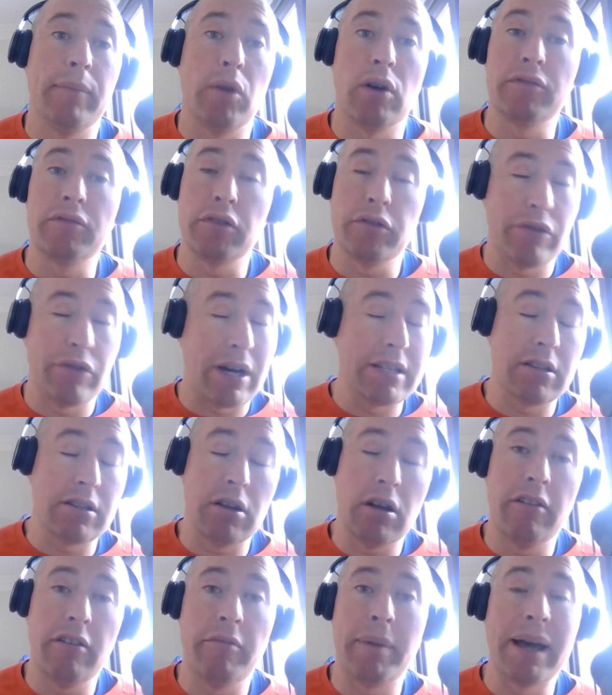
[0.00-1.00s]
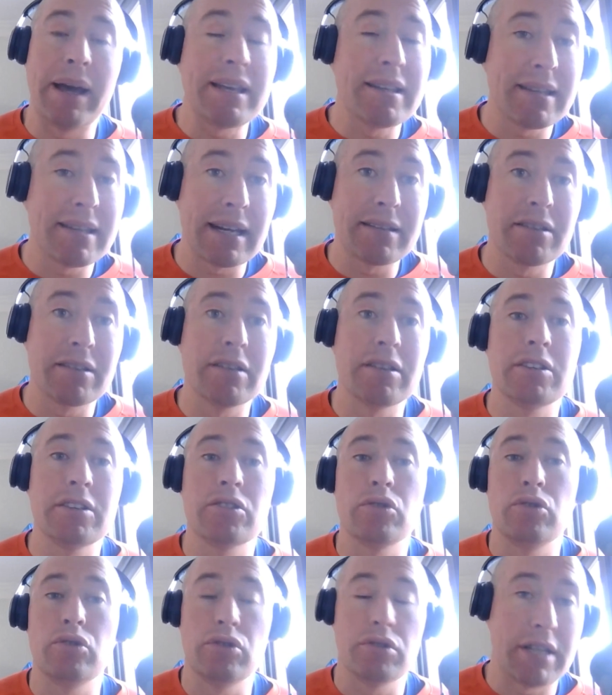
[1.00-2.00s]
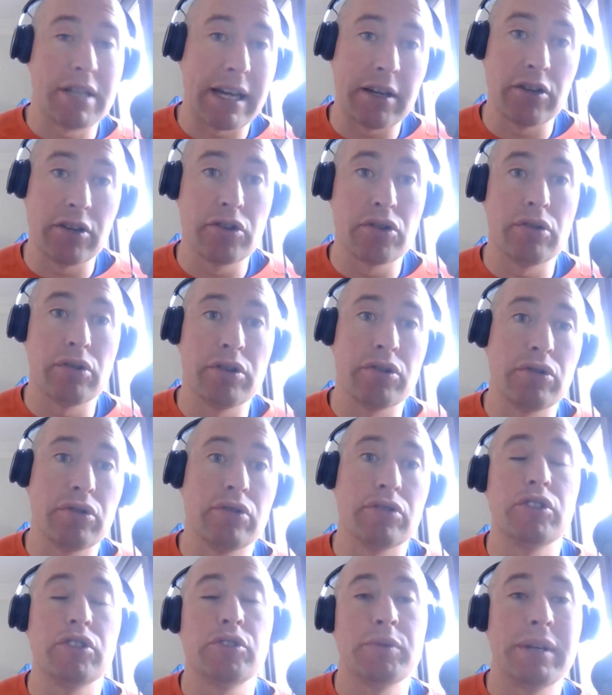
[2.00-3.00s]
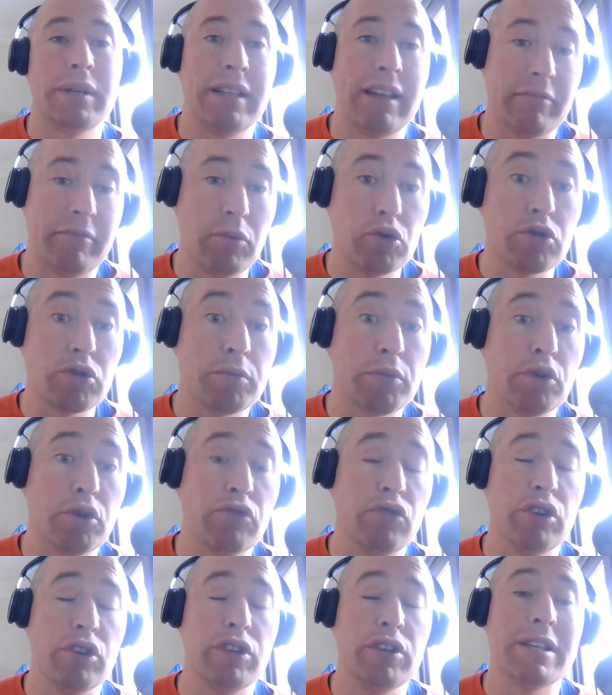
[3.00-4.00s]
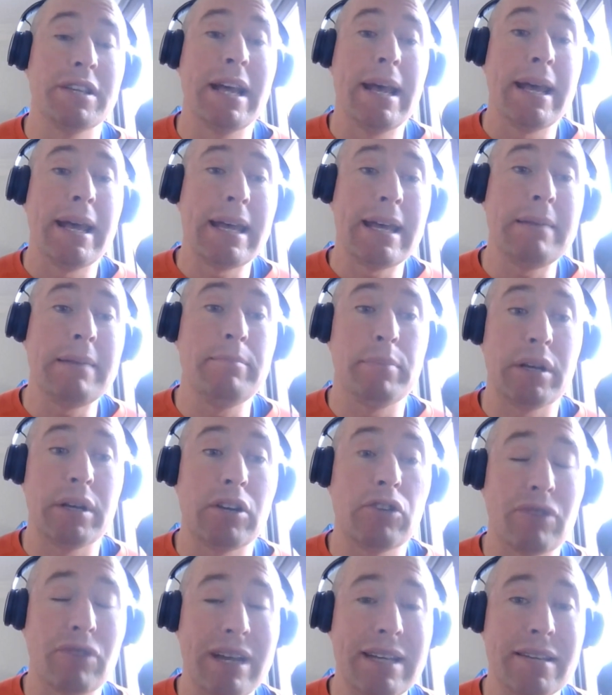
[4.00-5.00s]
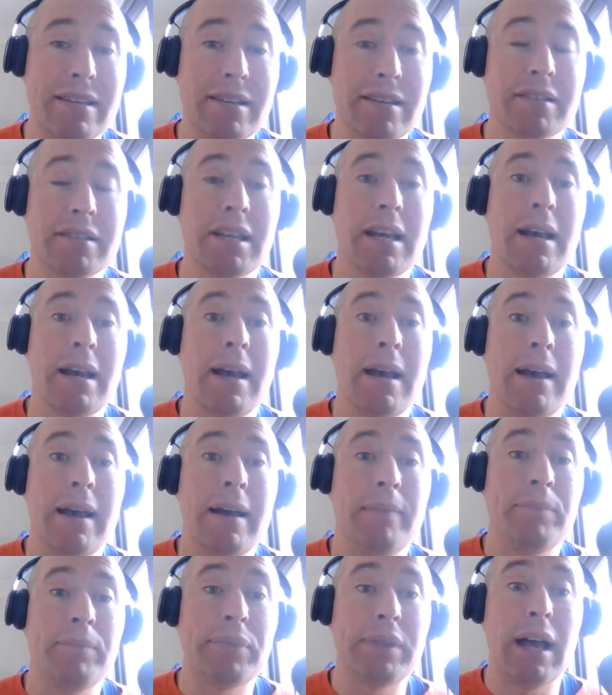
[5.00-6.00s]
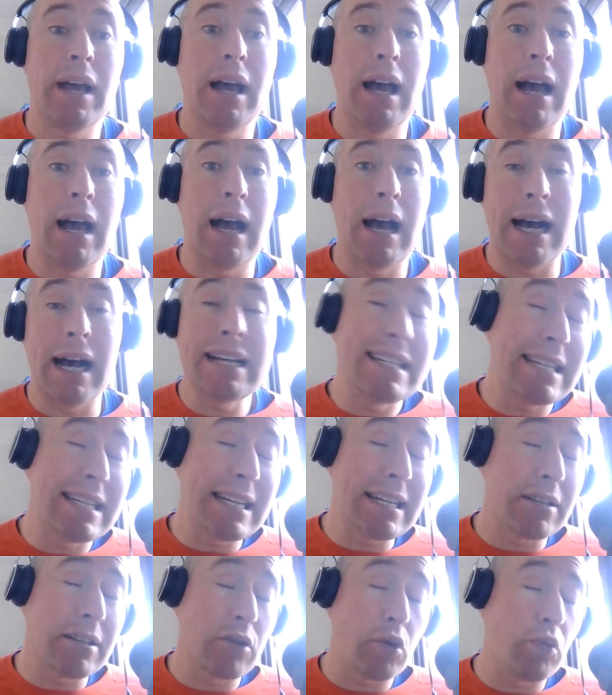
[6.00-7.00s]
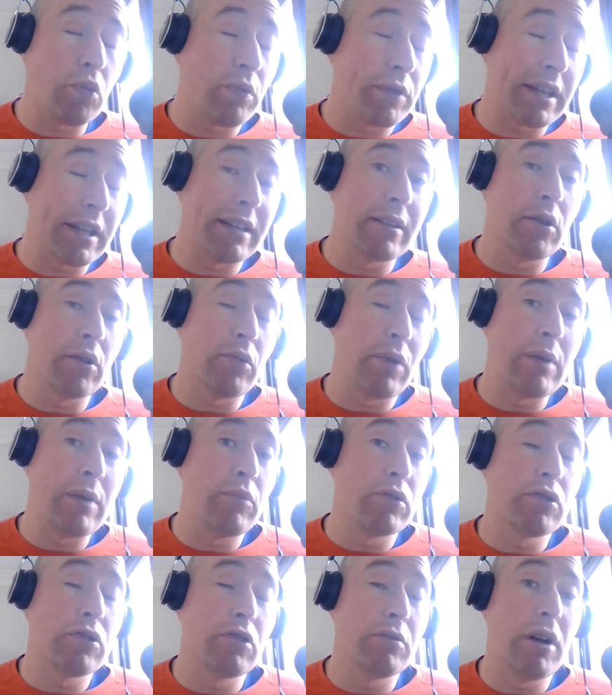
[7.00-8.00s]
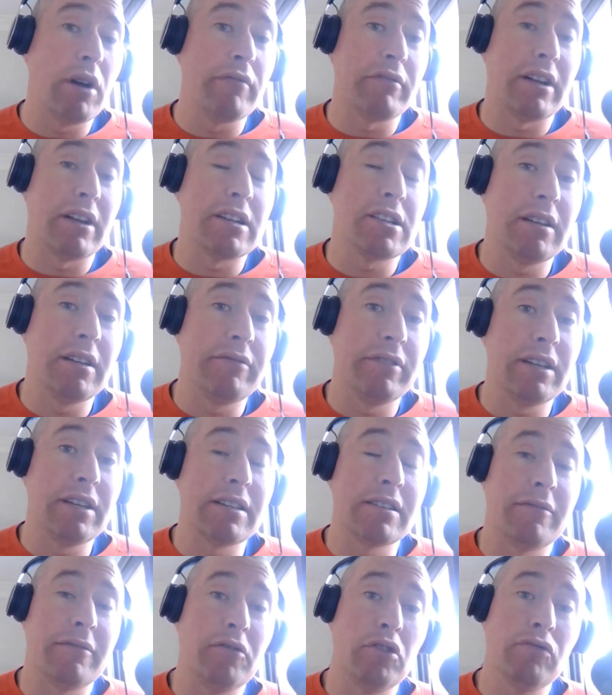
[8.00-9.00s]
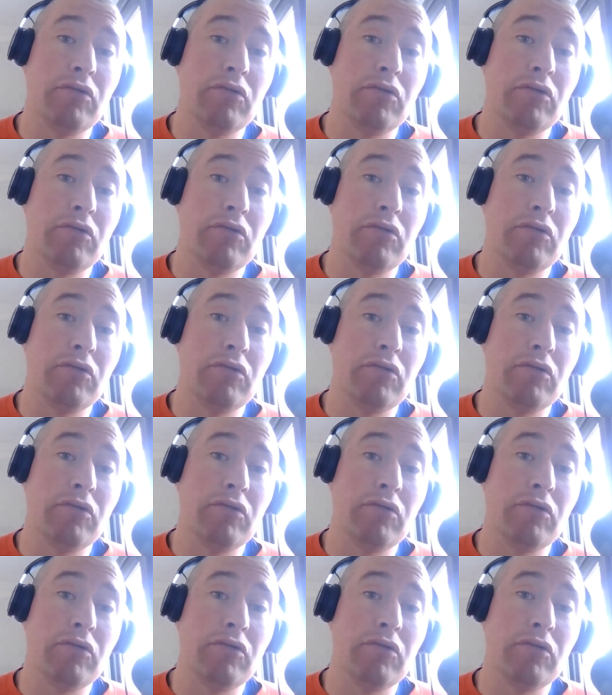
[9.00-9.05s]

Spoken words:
Often rides a lot of pace setters or second choice horses where they have multiple runners in big races. I didn't think that Wayne would come over actually for this. I thought